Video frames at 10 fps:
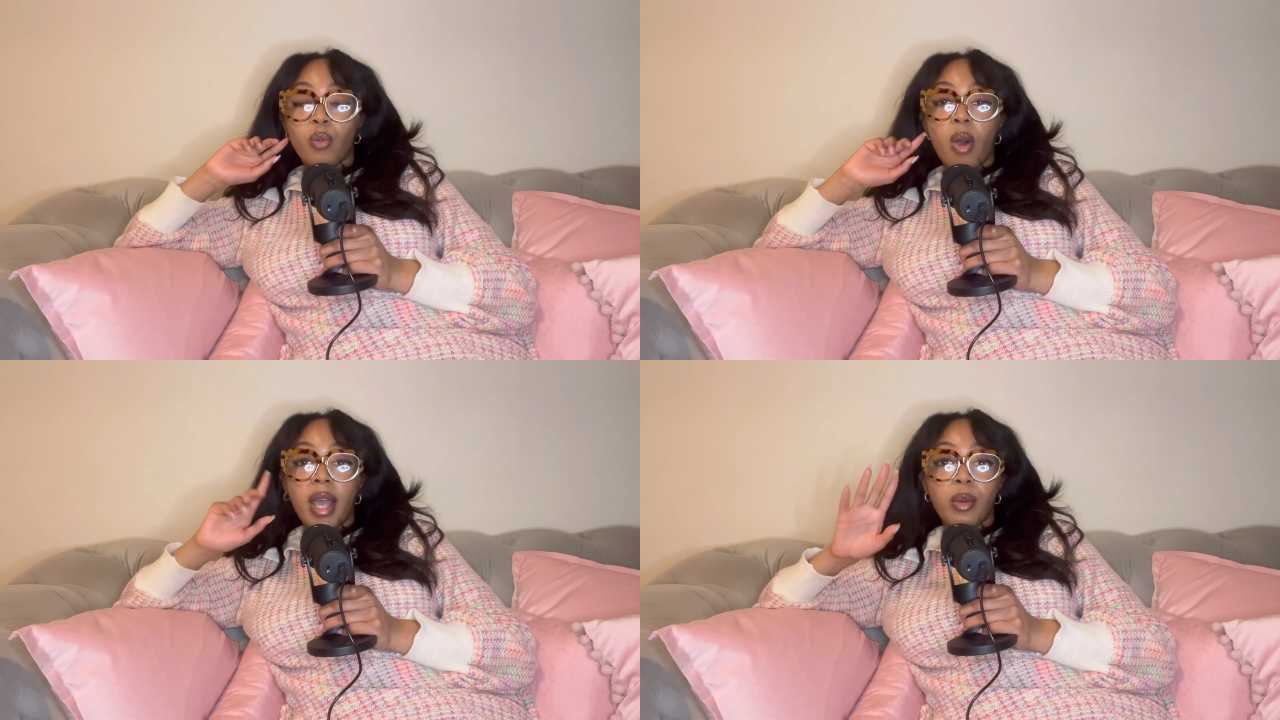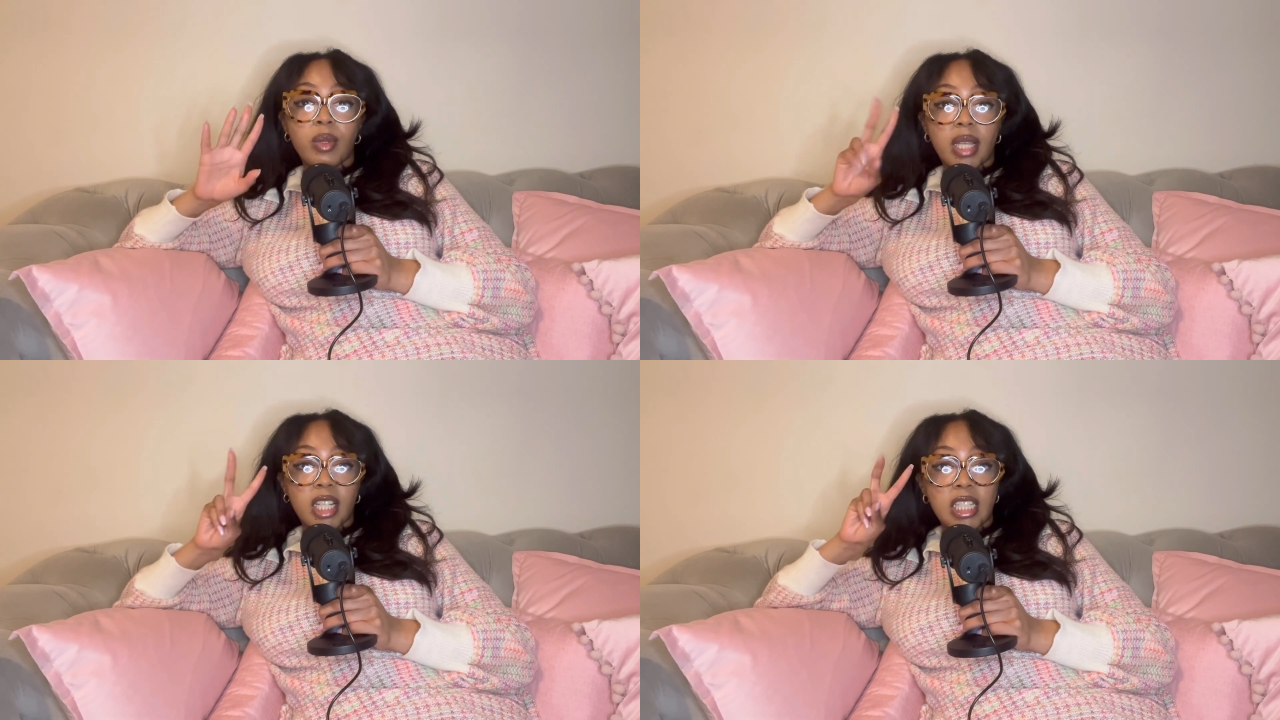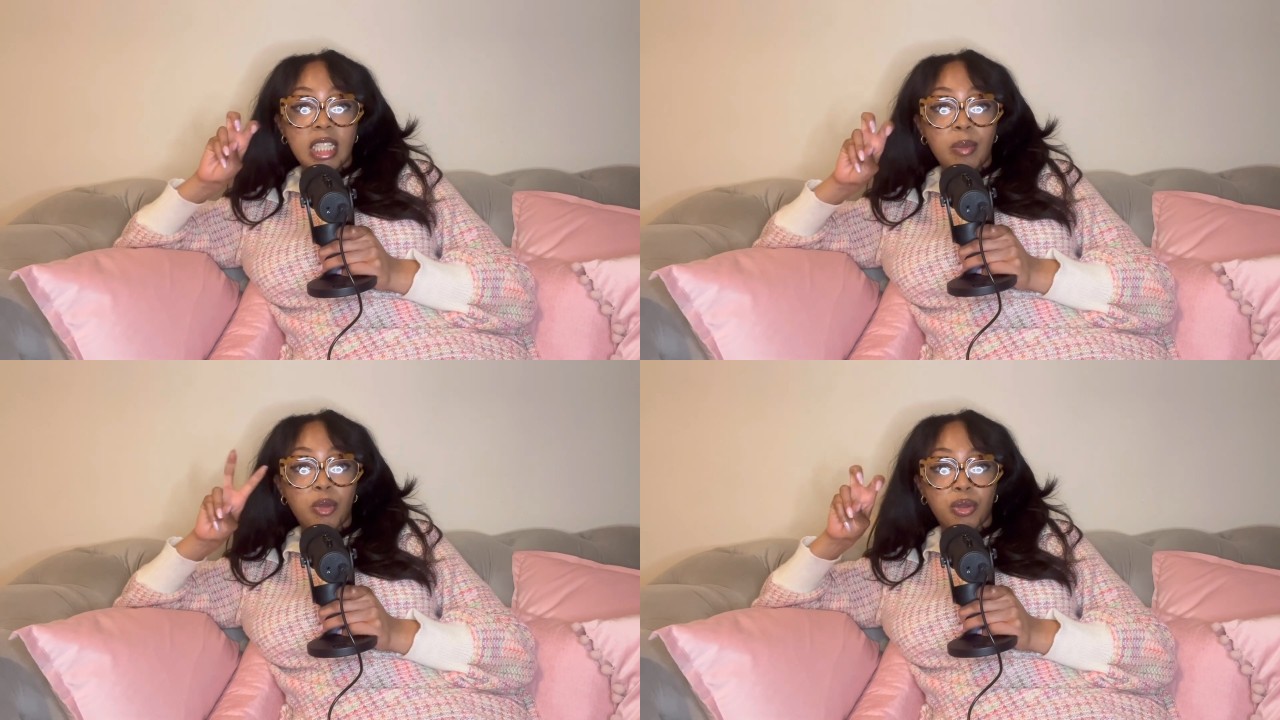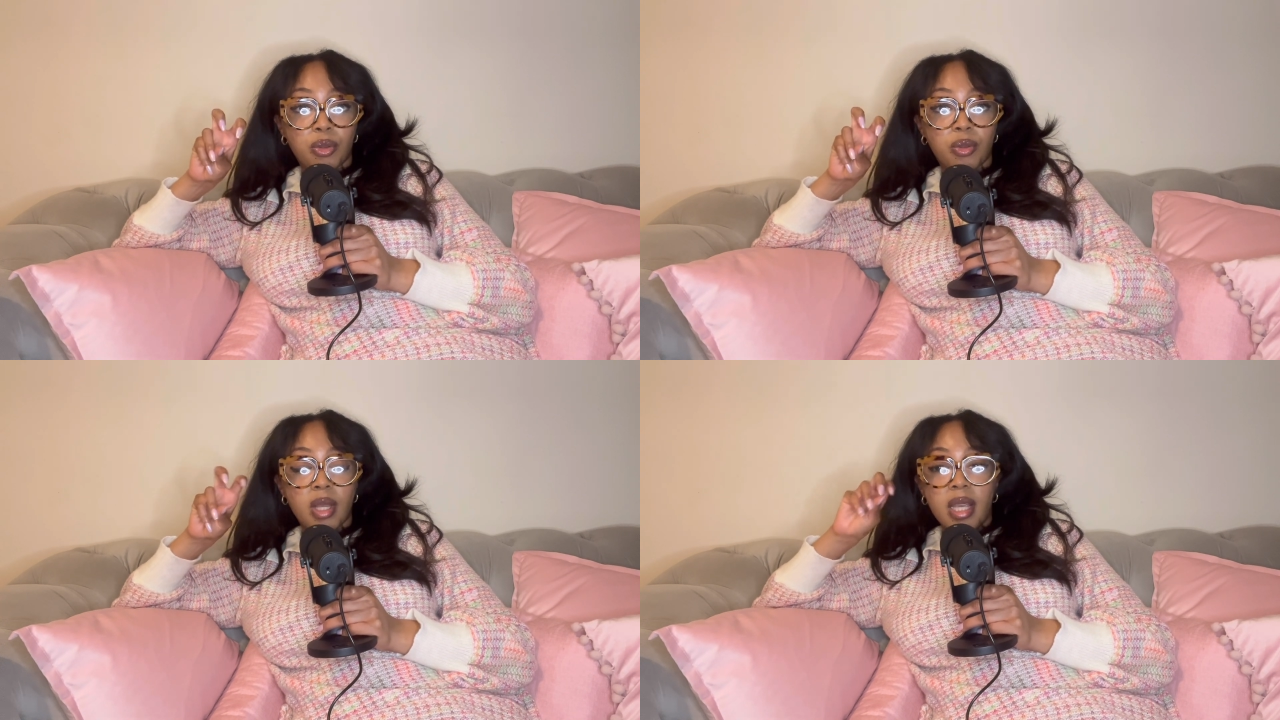why it was like a deep
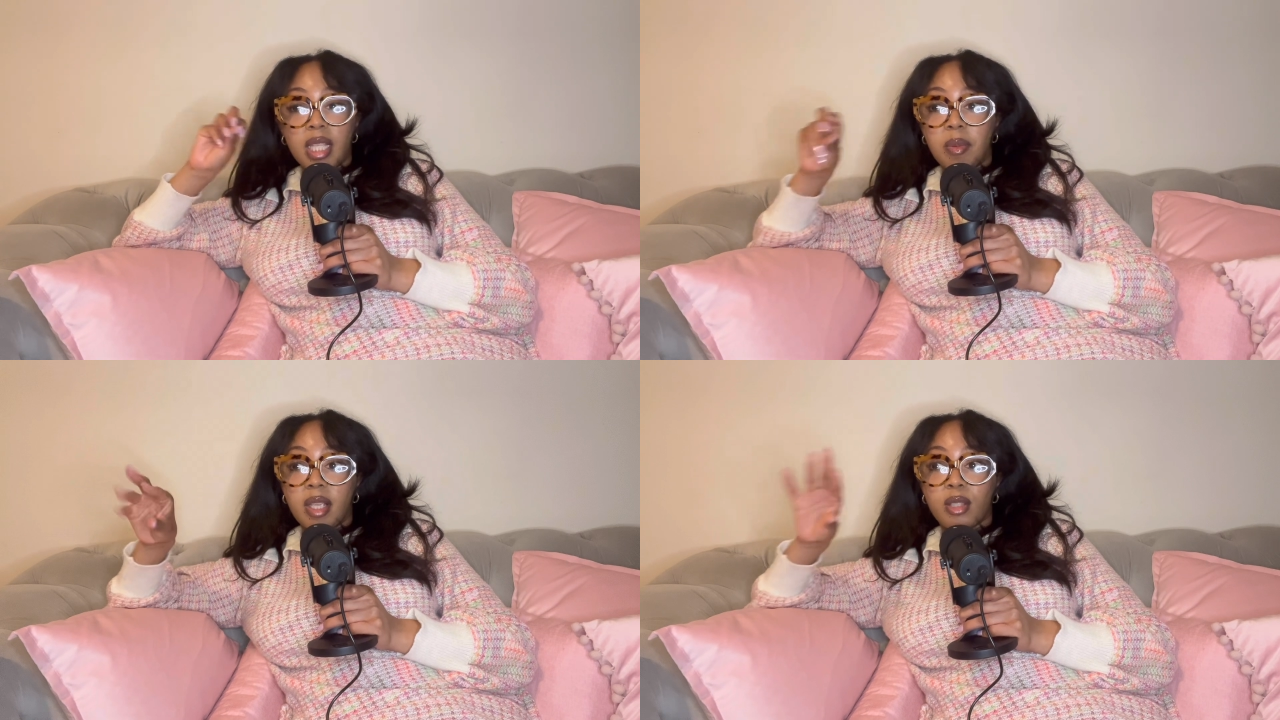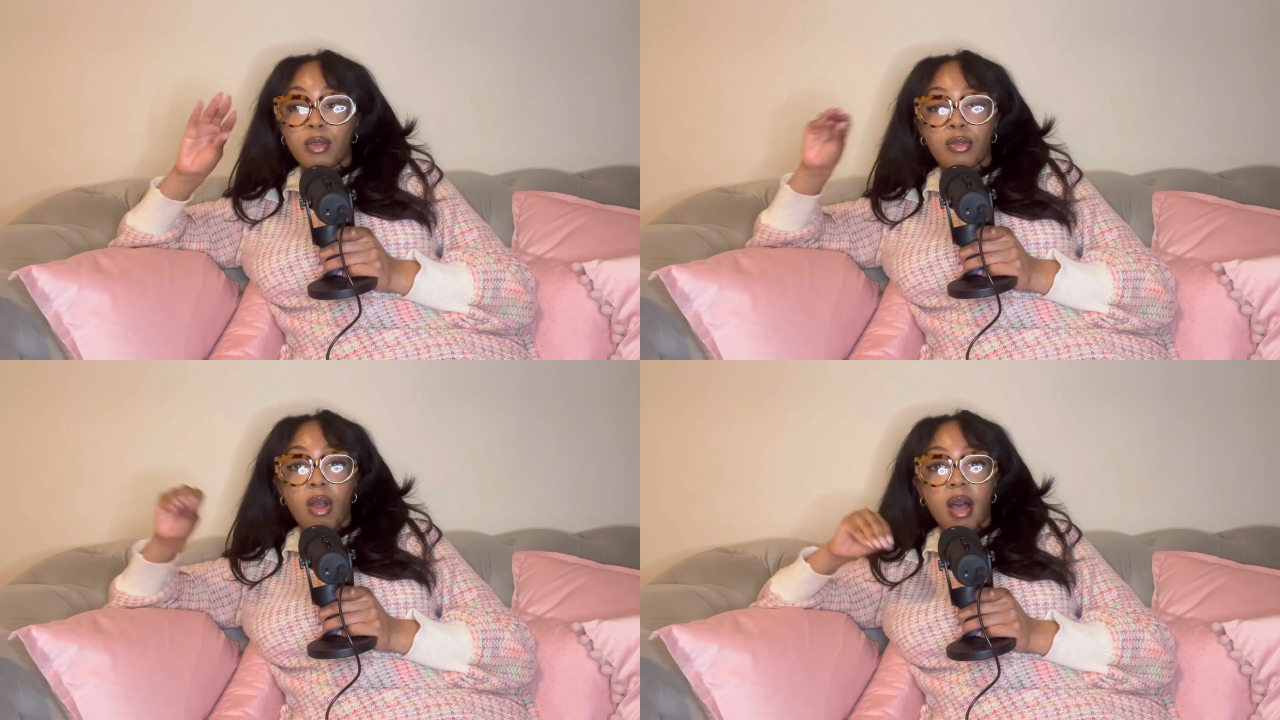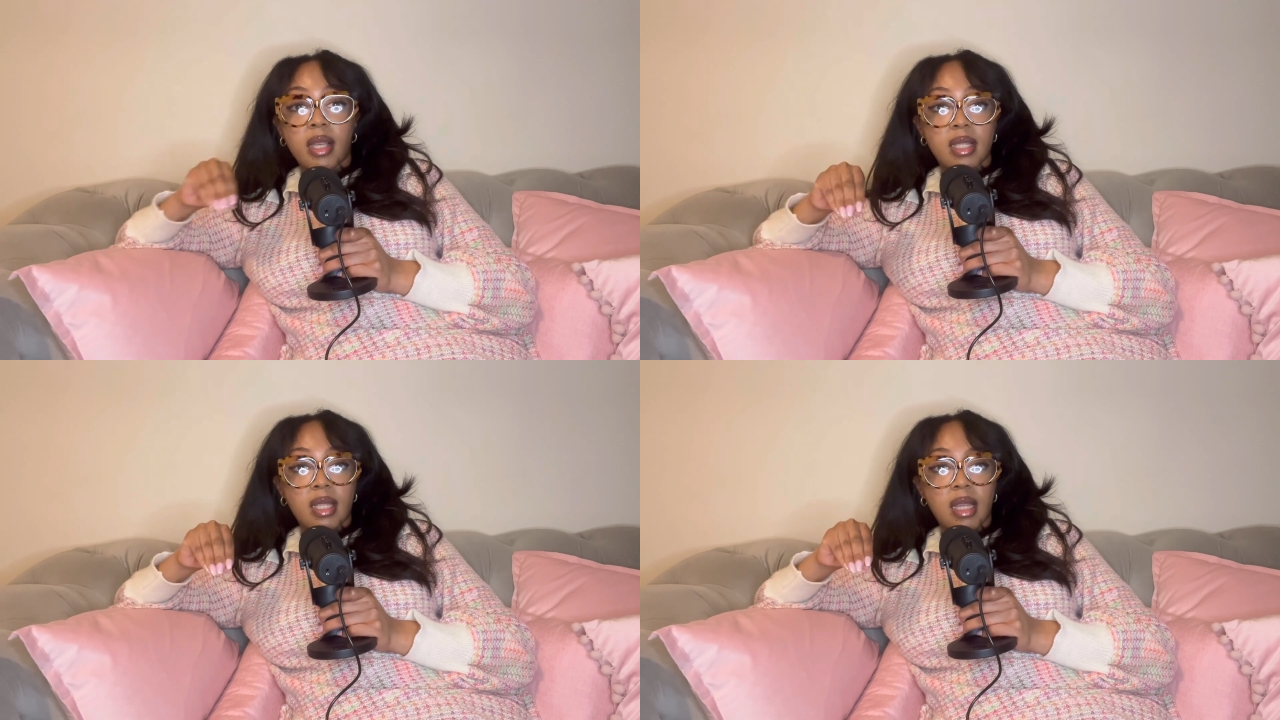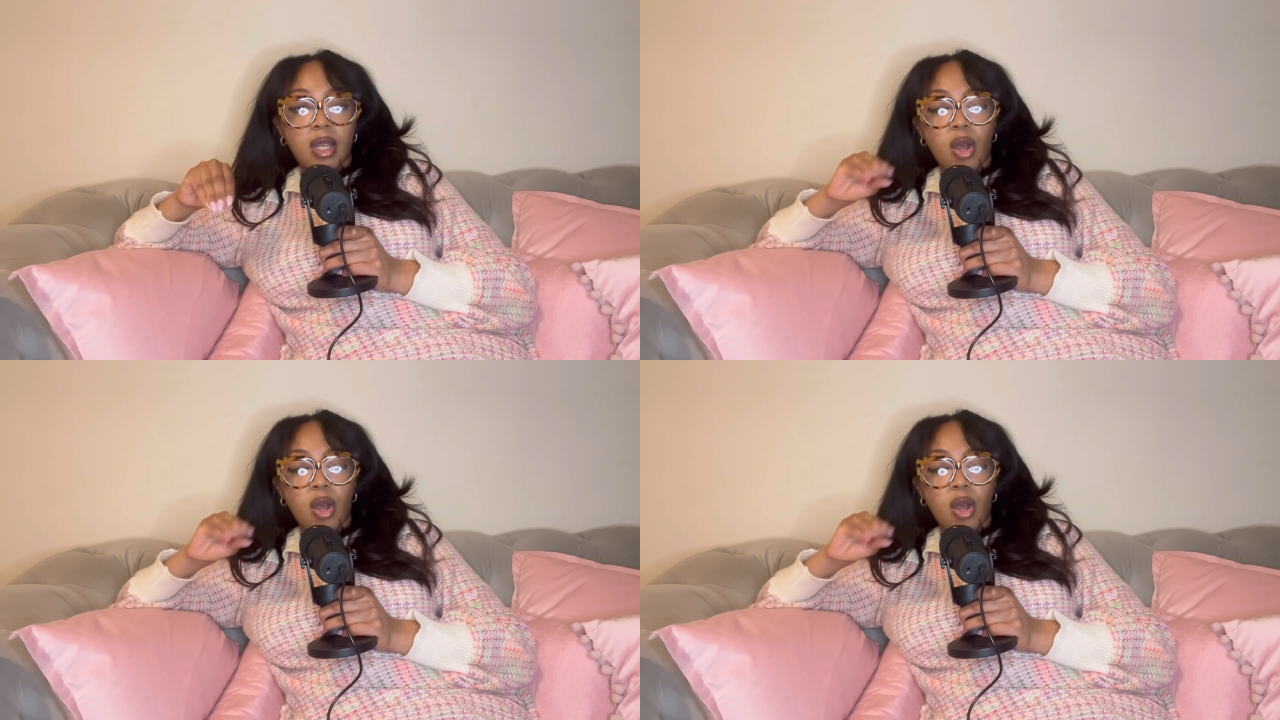truth is because the frog is saying like,